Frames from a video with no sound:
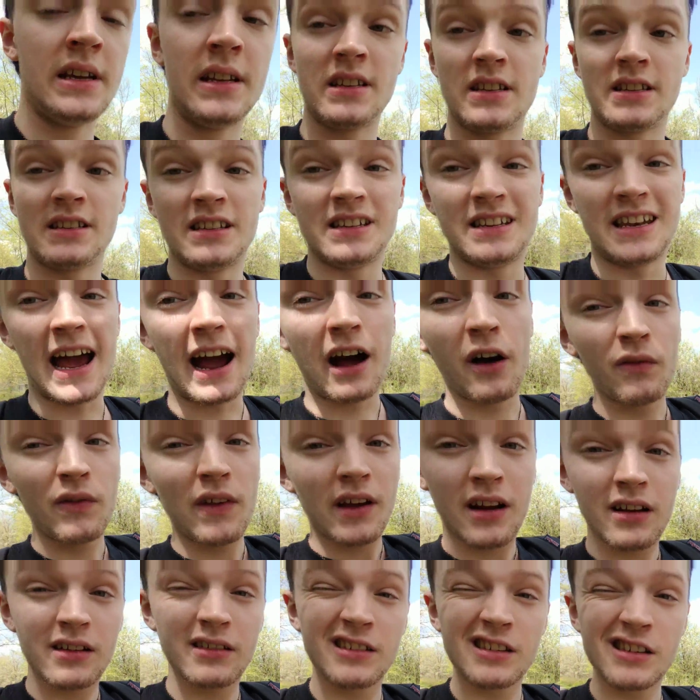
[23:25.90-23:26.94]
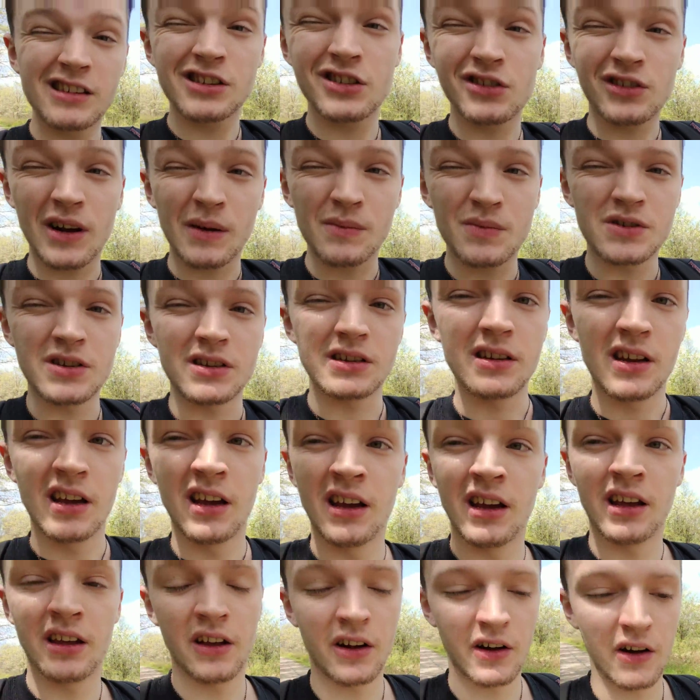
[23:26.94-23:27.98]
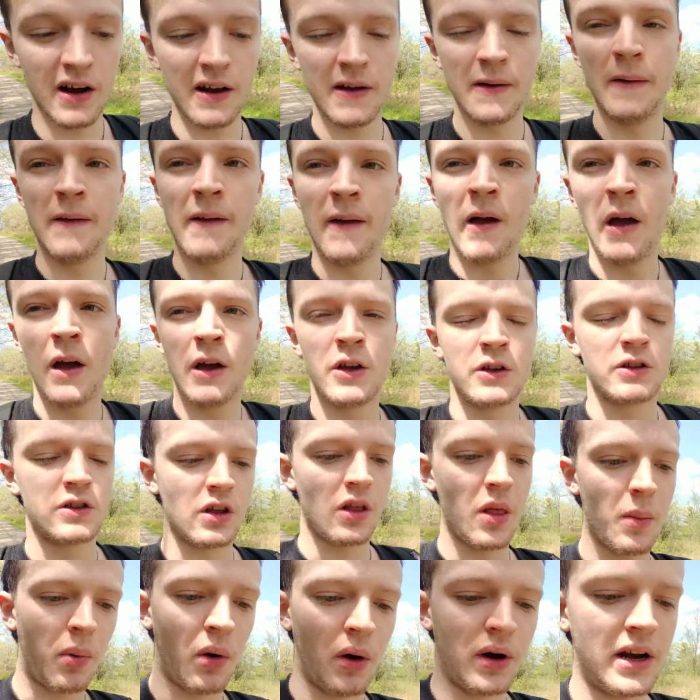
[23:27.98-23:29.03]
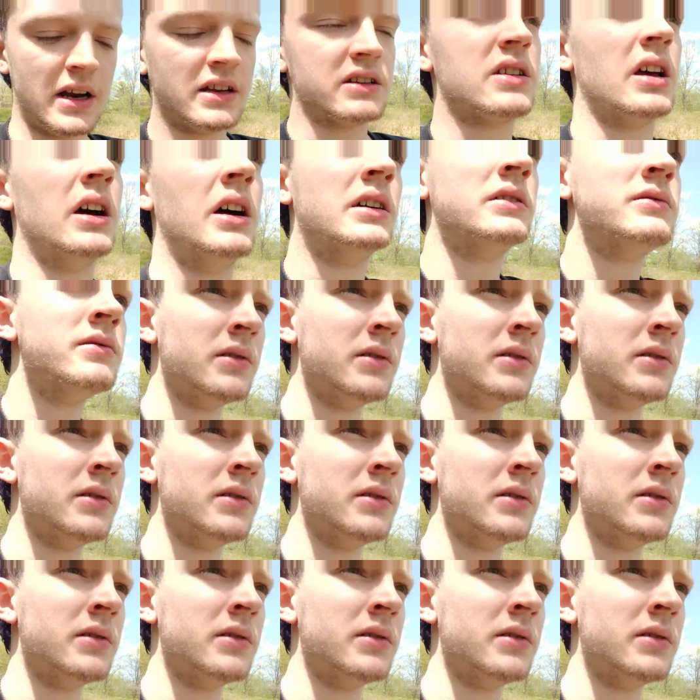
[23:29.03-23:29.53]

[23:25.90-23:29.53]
It's down there in the description, right? So the point is,